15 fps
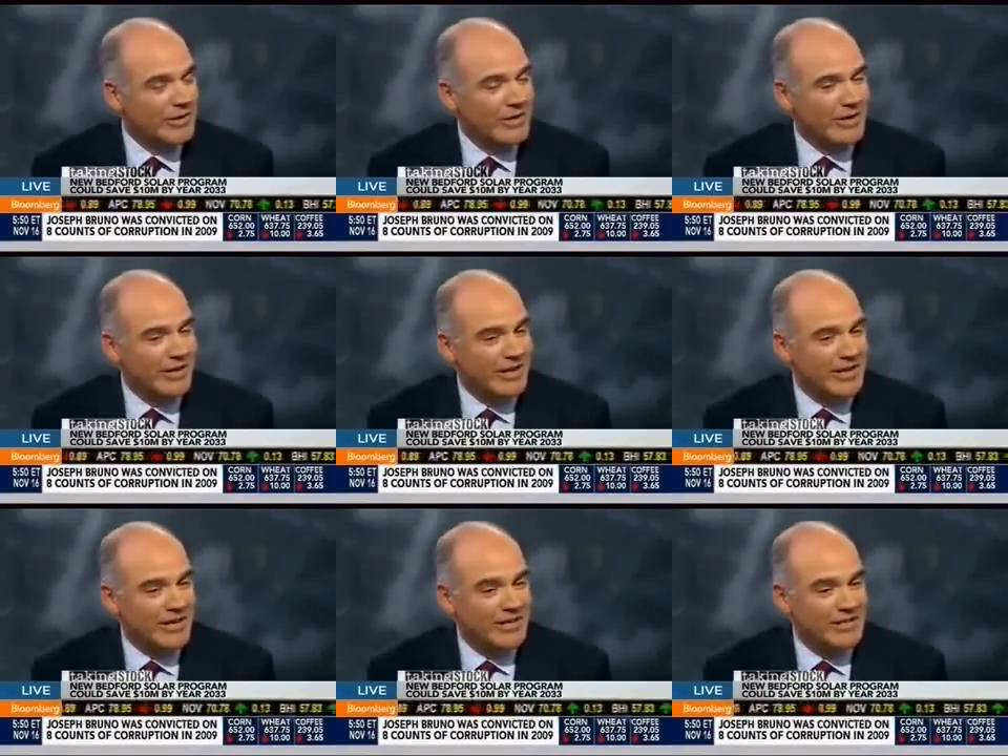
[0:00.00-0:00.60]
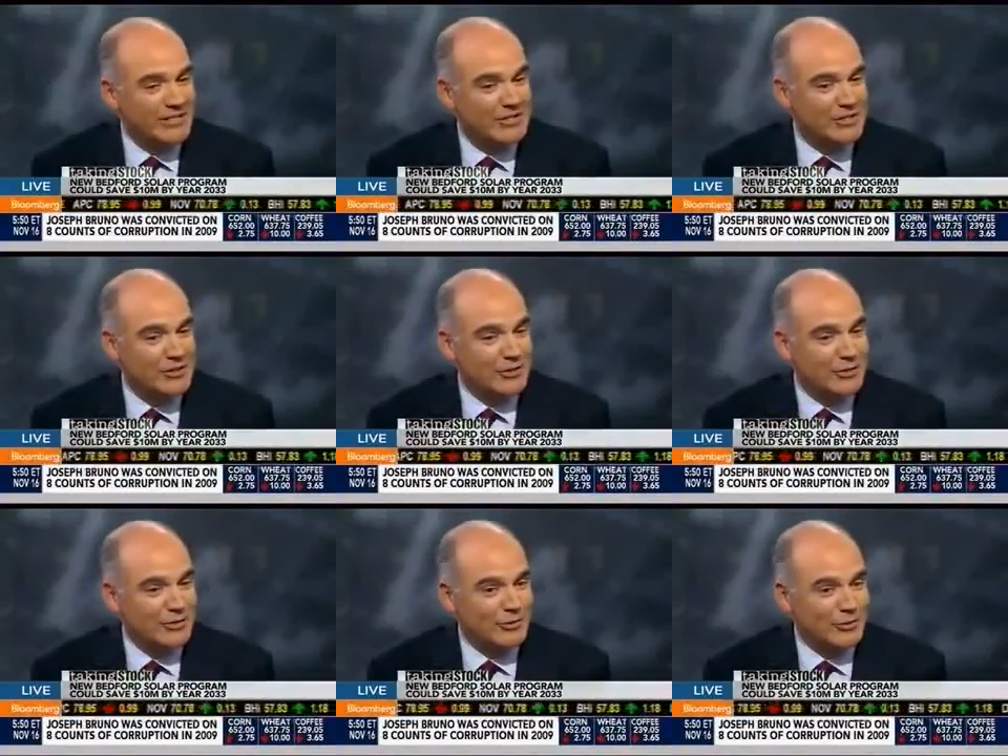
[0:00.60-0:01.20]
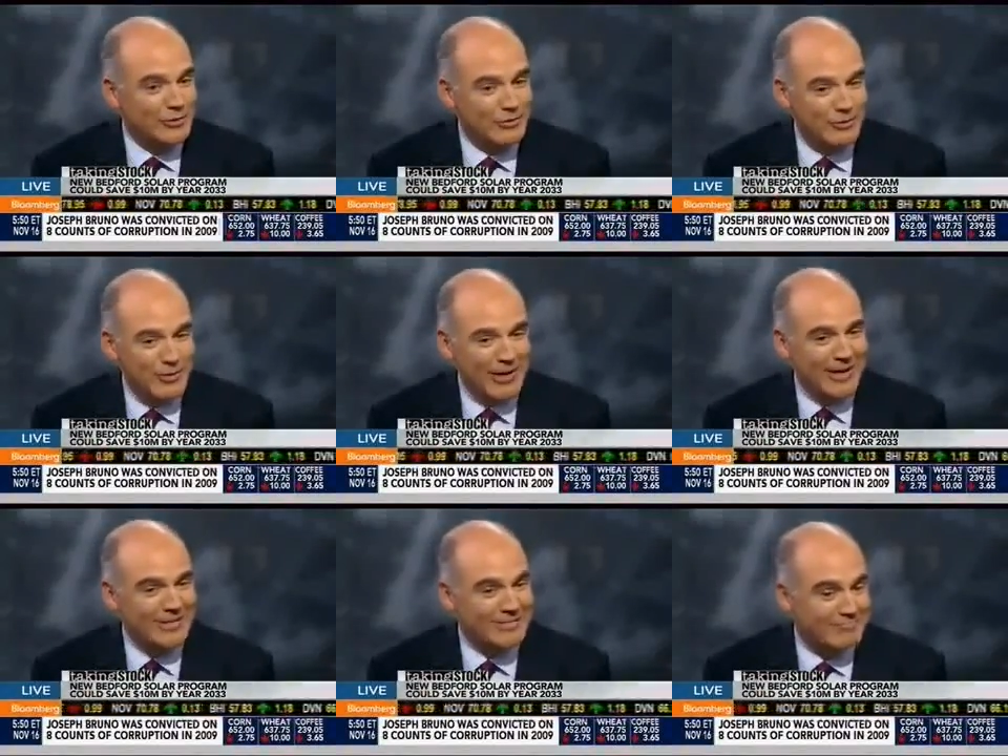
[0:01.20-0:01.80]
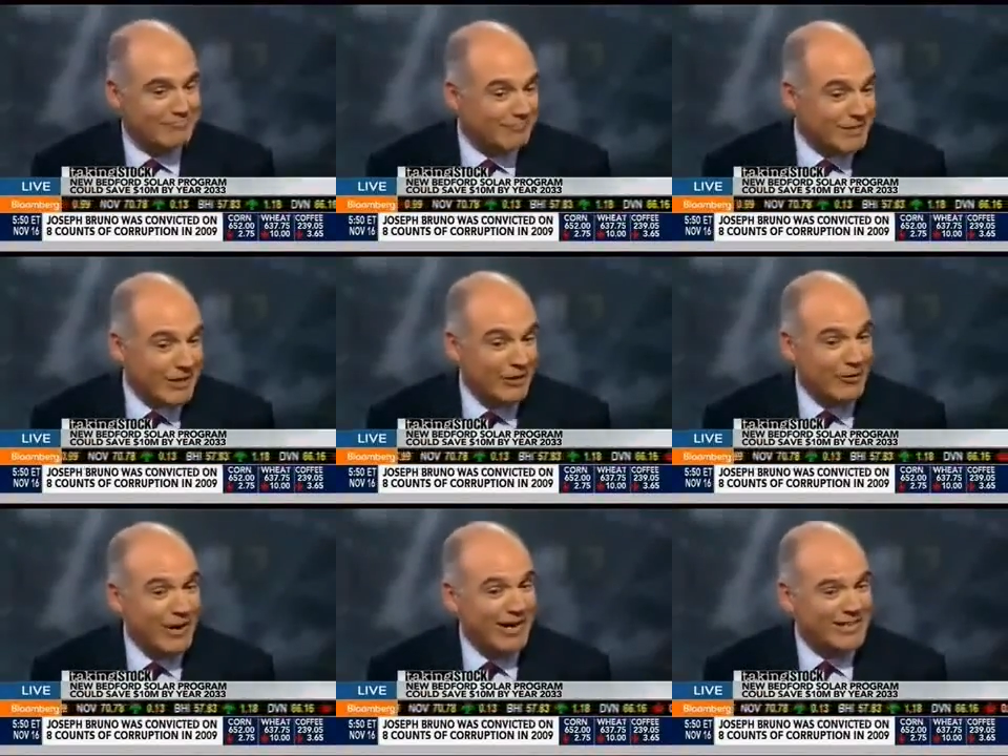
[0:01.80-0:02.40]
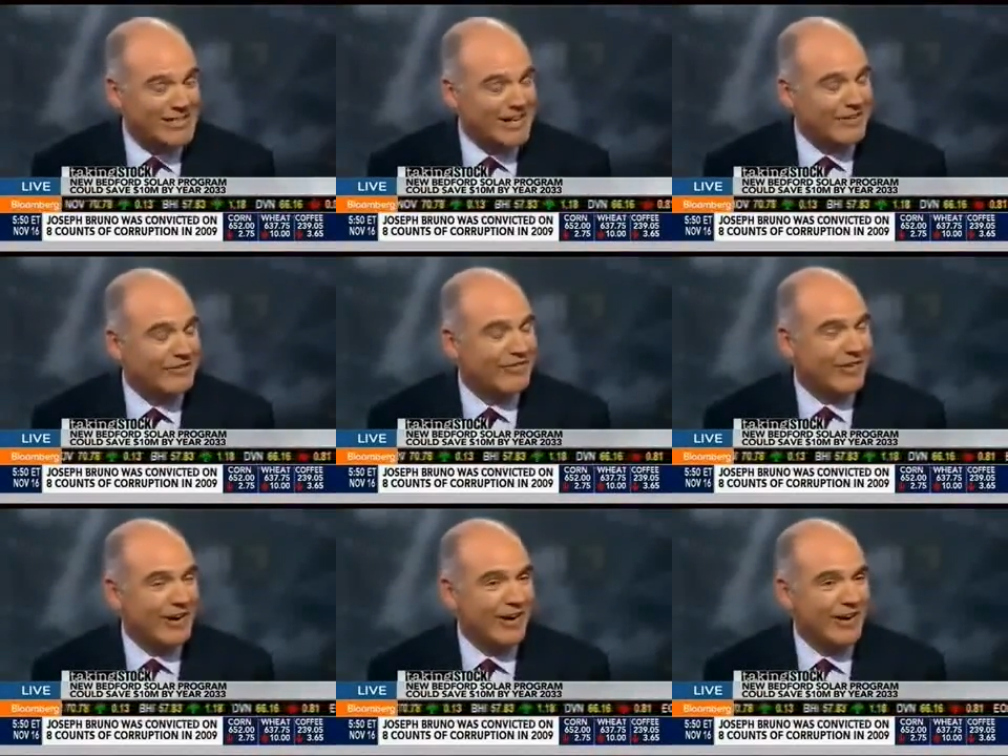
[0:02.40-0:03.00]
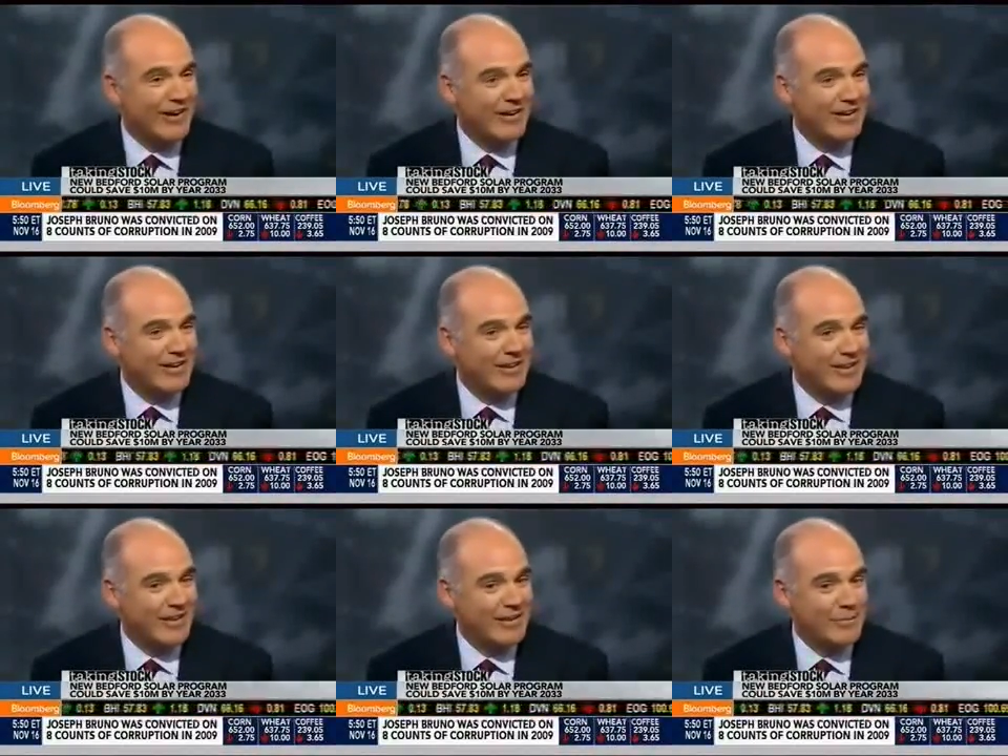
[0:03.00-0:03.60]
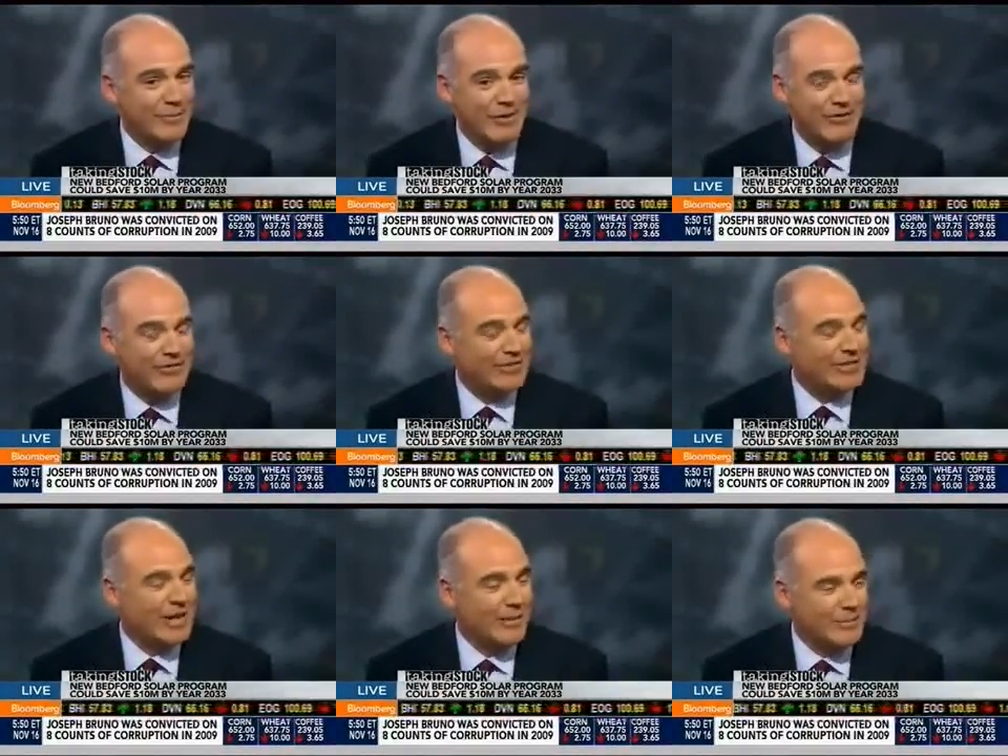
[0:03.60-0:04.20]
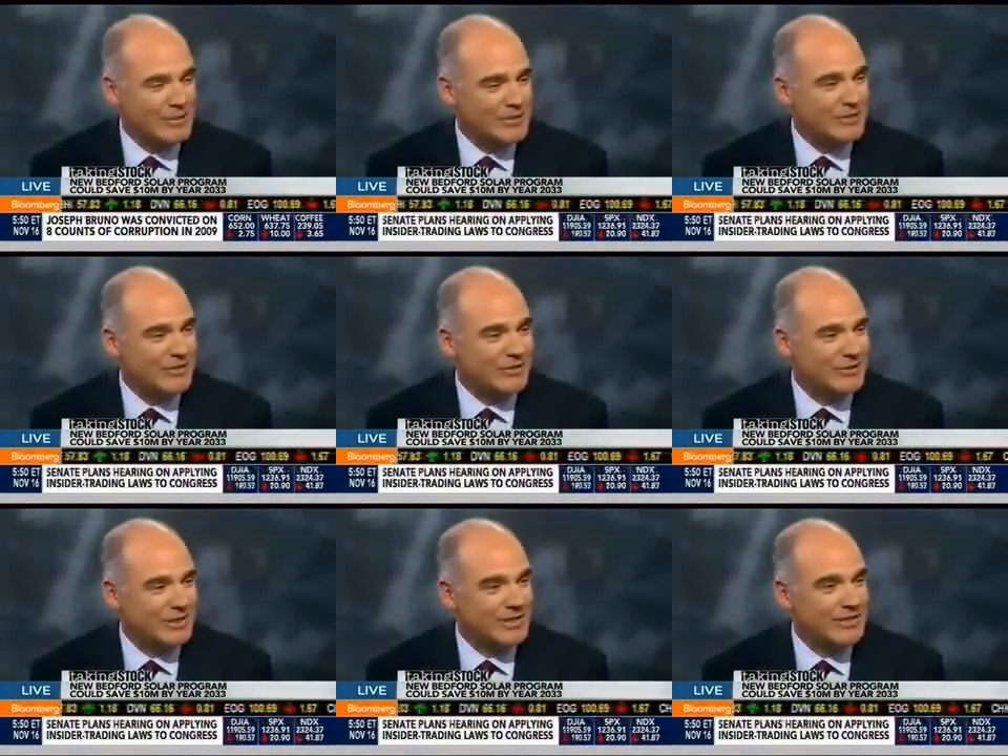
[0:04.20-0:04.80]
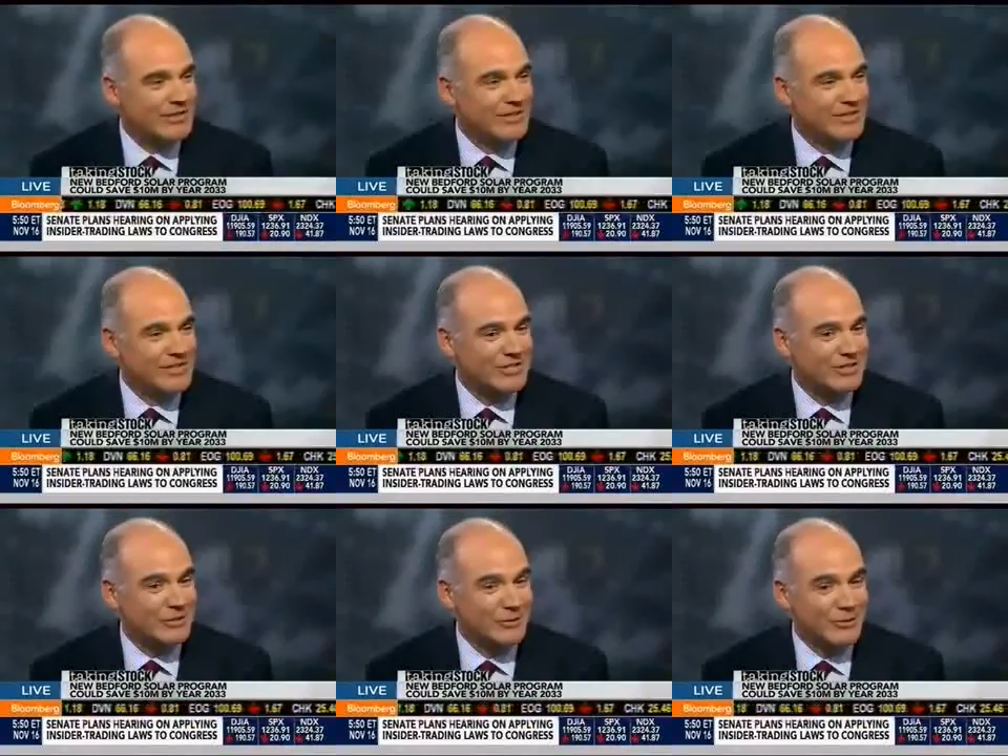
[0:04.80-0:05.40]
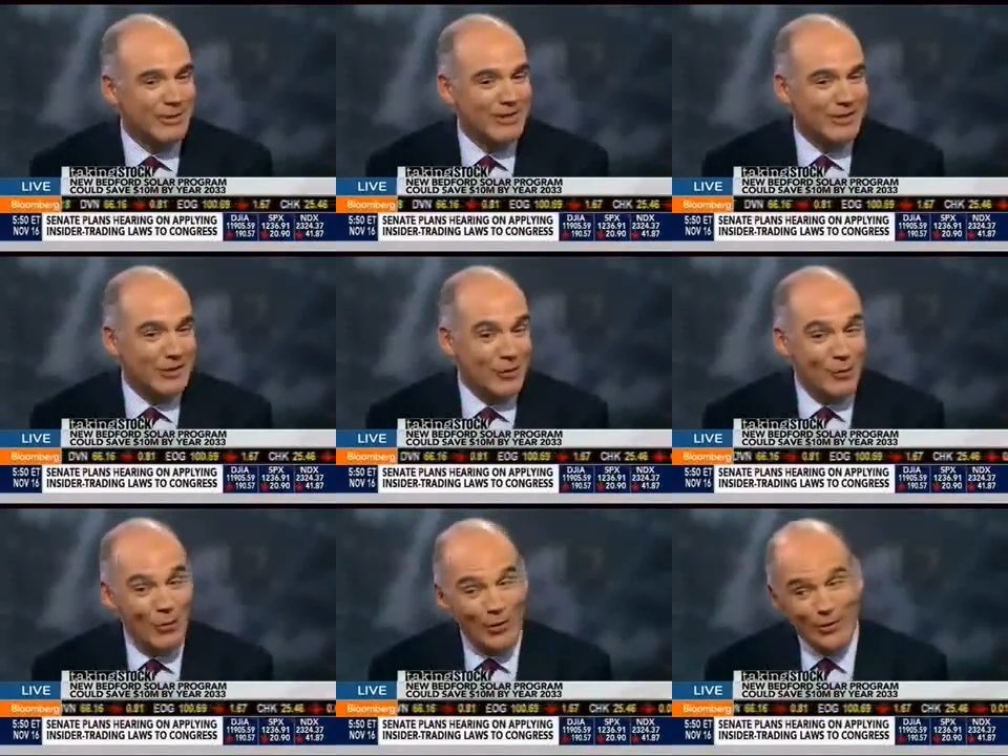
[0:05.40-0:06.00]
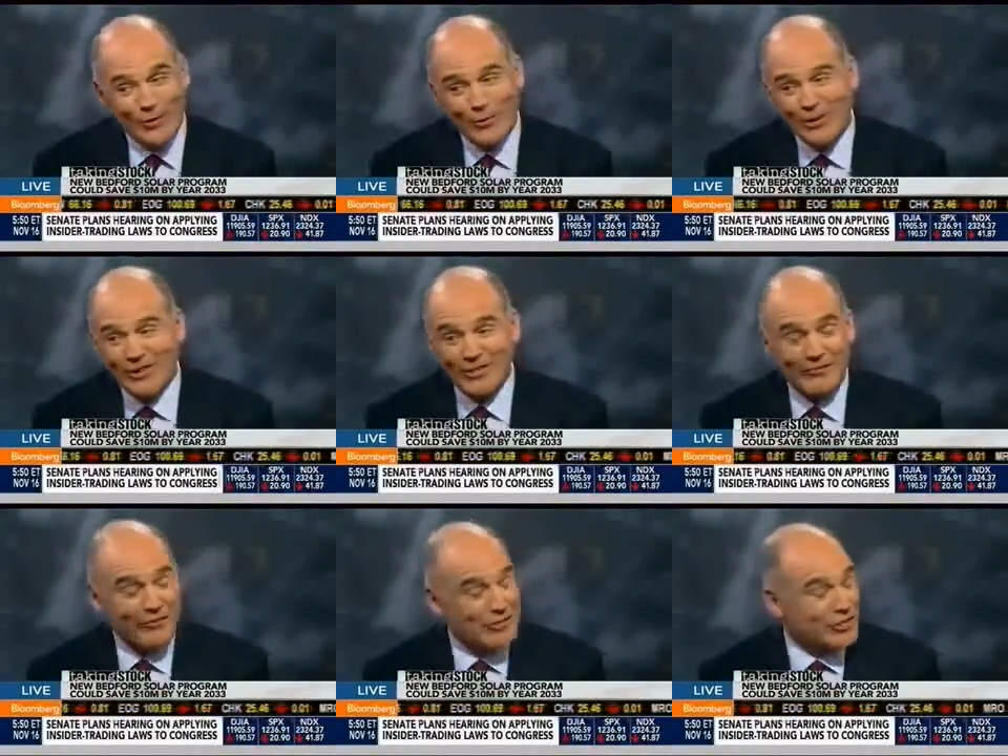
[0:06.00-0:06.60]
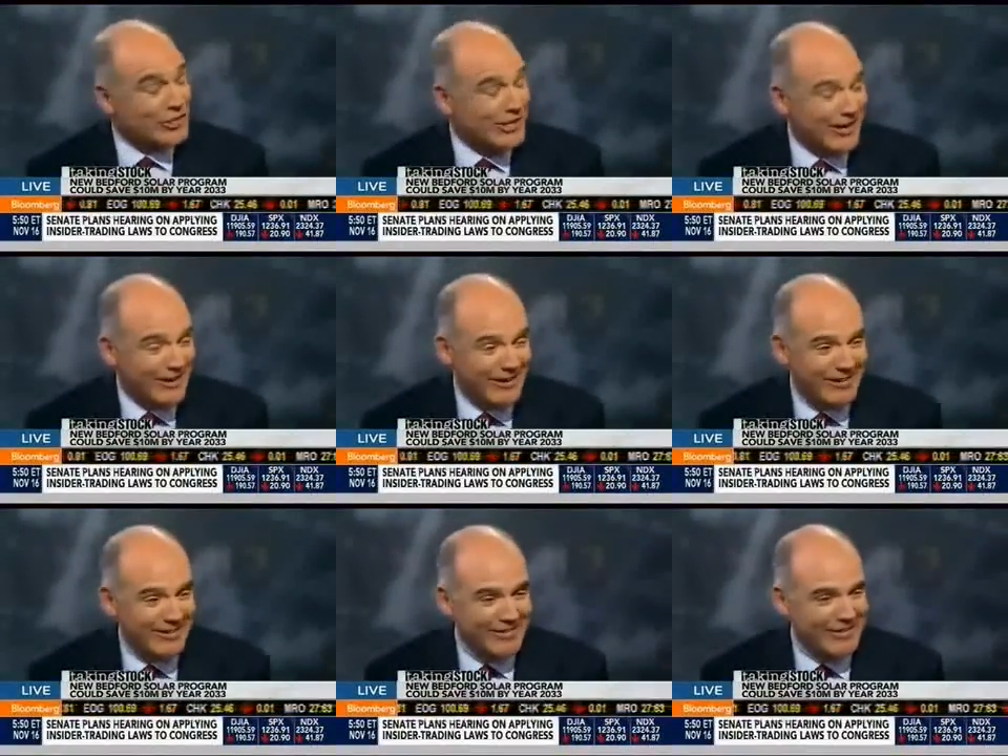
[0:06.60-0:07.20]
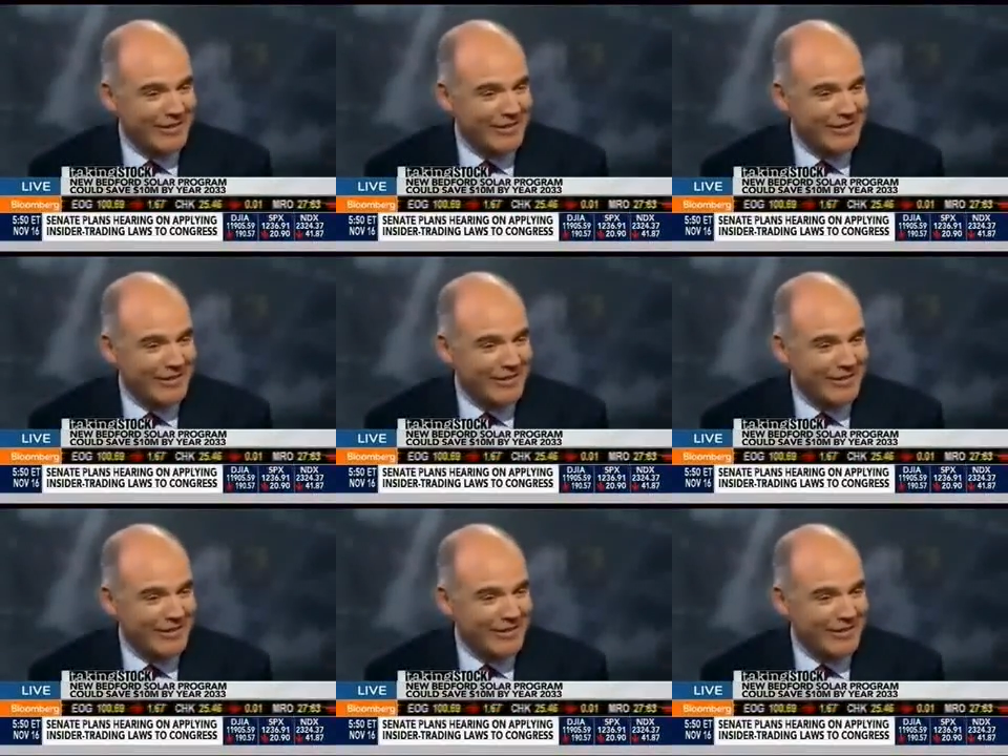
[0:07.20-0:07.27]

to identify a perfect opportunity to work with a visionary.